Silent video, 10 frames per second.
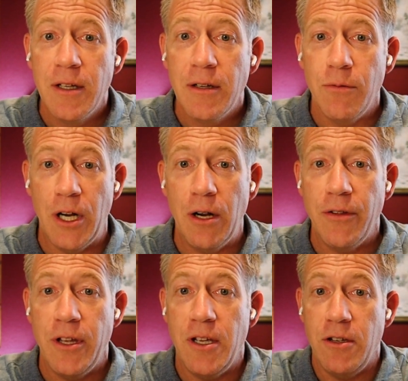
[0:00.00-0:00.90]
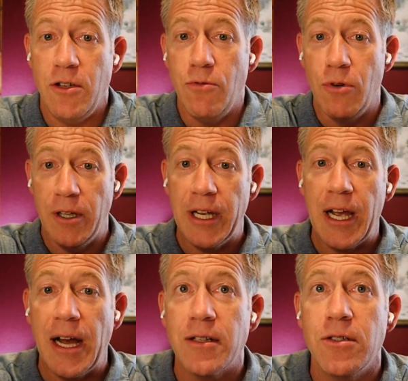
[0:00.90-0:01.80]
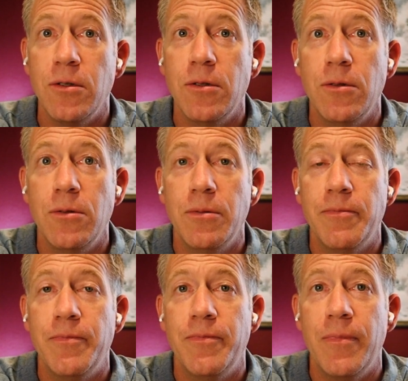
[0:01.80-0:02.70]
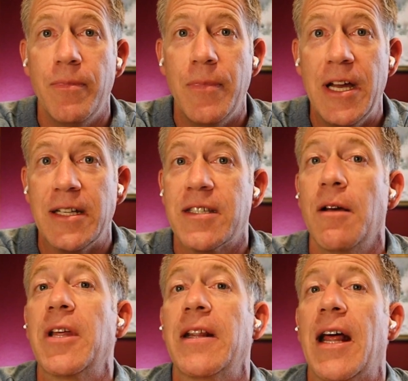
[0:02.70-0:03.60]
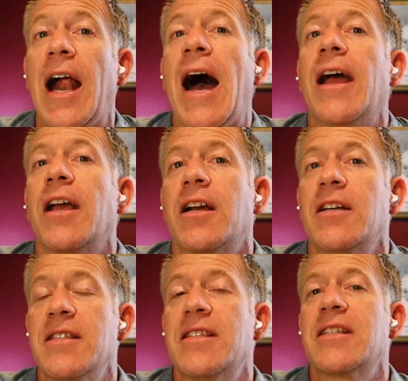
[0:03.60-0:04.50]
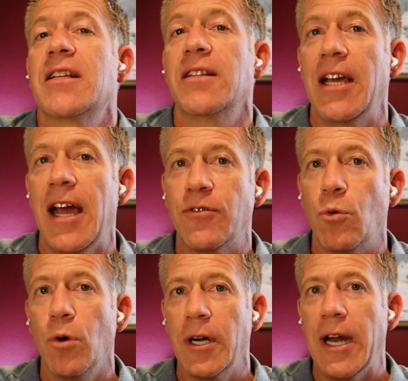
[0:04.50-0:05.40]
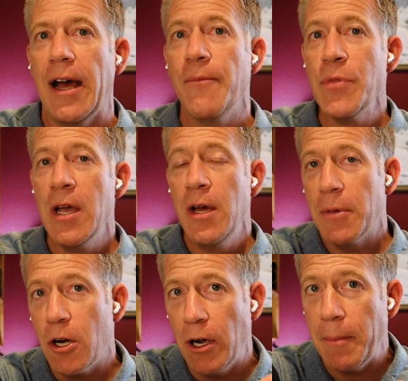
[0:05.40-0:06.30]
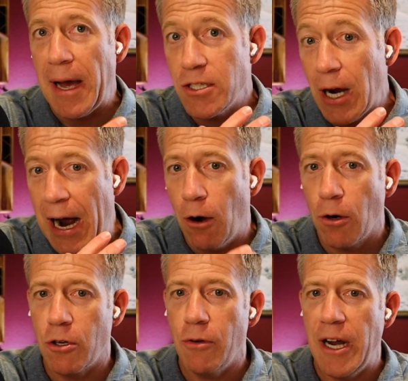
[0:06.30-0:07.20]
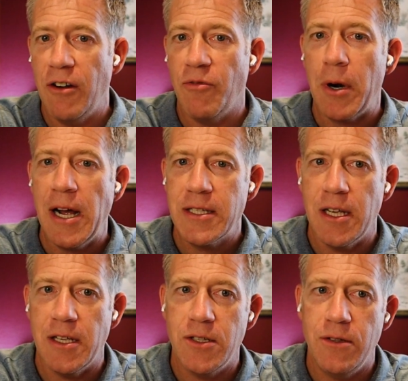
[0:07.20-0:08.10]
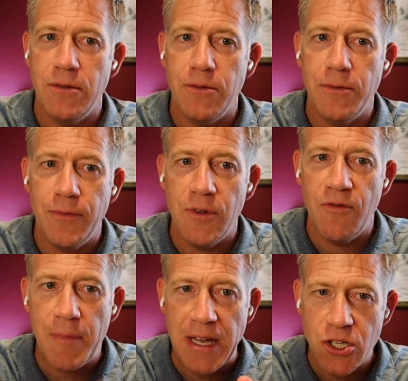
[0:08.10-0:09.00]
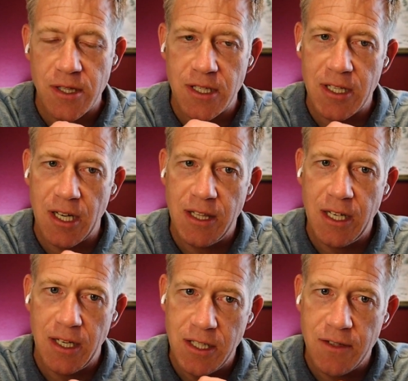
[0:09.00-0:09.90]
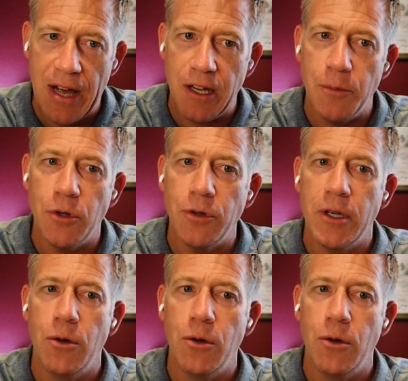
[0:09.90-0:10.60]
You really got to, it's something that I consistently have to work at. But going back to our creative process, you've mentioned this, and I think it is valuable.